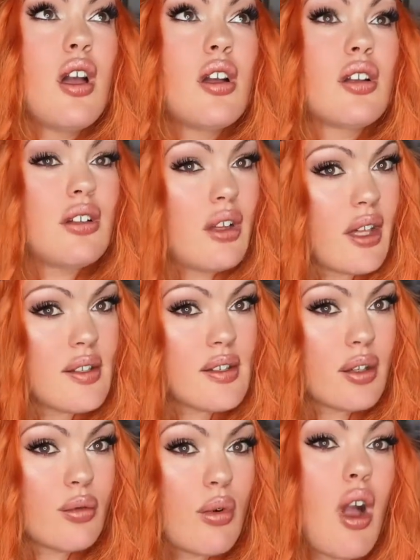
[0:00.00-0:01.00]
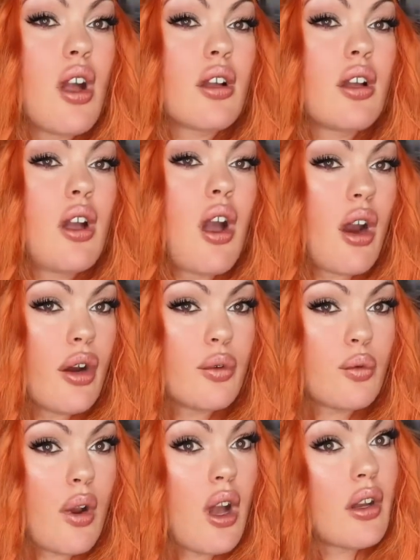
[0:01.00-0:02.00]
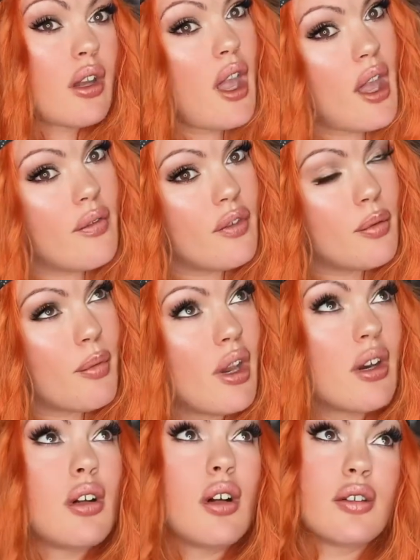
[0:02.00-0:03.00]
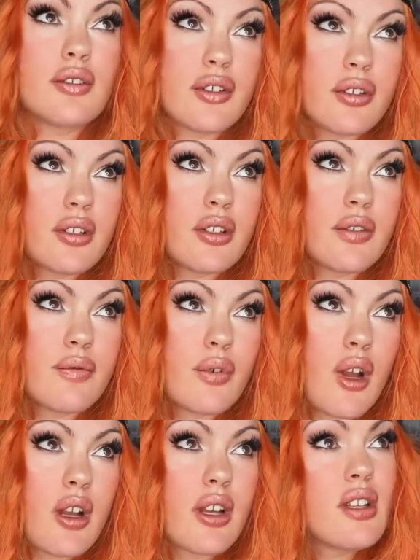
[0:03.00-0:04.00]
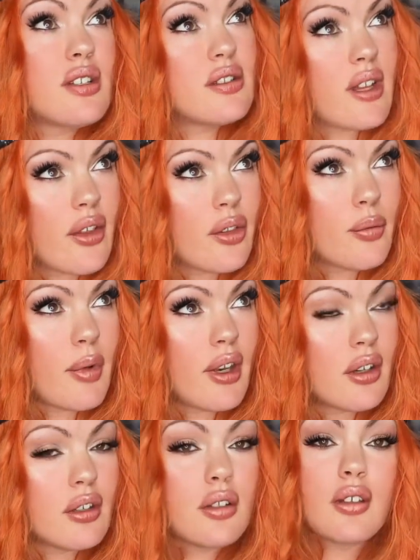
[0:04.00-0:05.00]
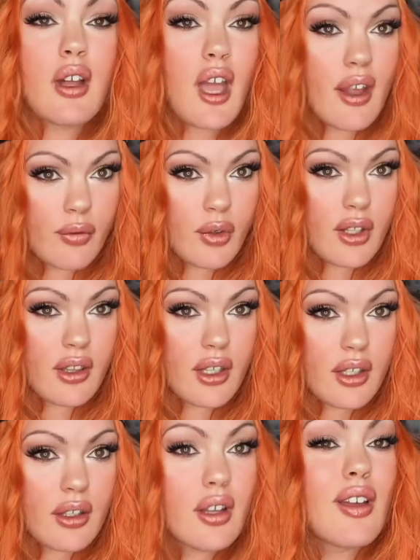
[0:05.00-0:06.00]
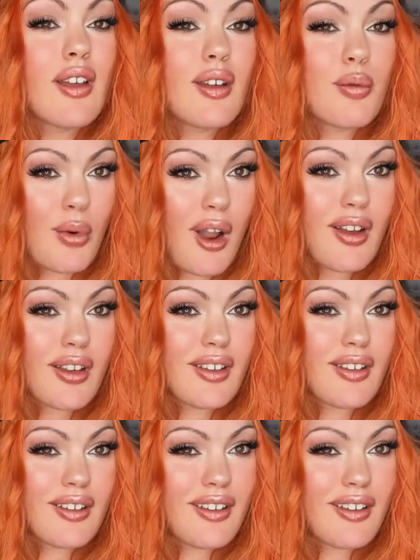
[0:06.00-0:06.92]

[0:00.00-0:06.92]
Classic rock, hard rock, heavy metal, alternative rock, death metal, everything rock.